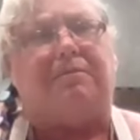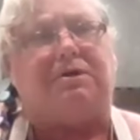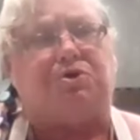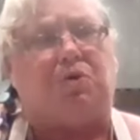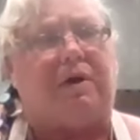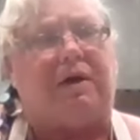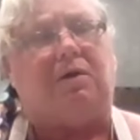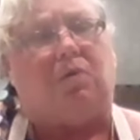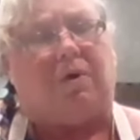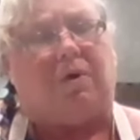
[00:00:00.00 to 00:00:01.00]
The
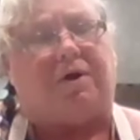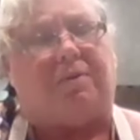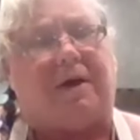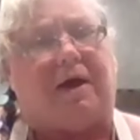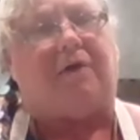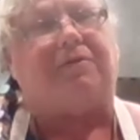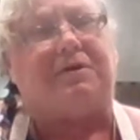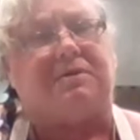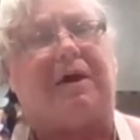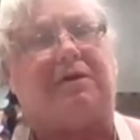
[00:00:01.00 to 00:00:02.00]
majority in water
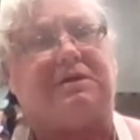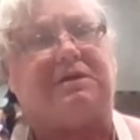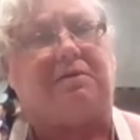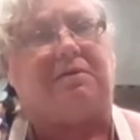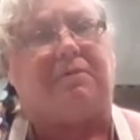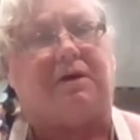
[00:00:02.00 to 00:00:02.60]
bath is